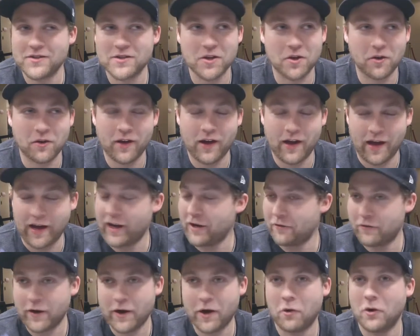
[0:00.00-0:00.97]
So I got to
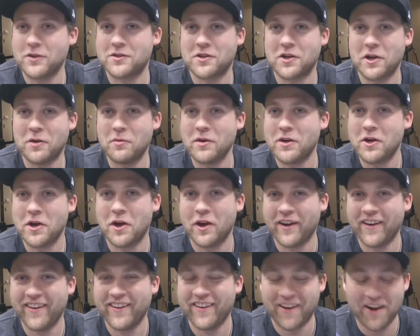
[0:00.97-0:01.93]
find out what's going to be
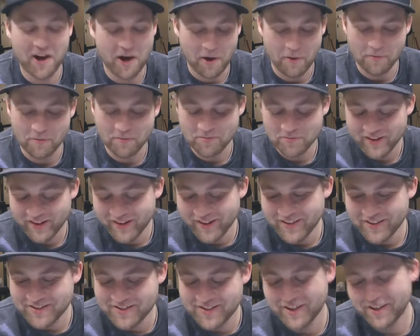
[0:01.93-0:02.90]
good.
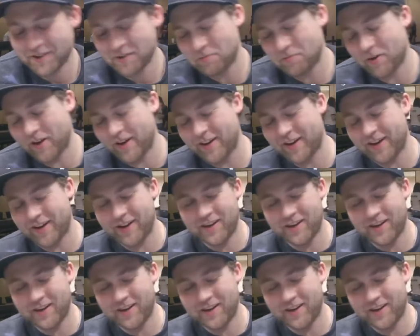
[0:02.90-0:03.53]
Still, but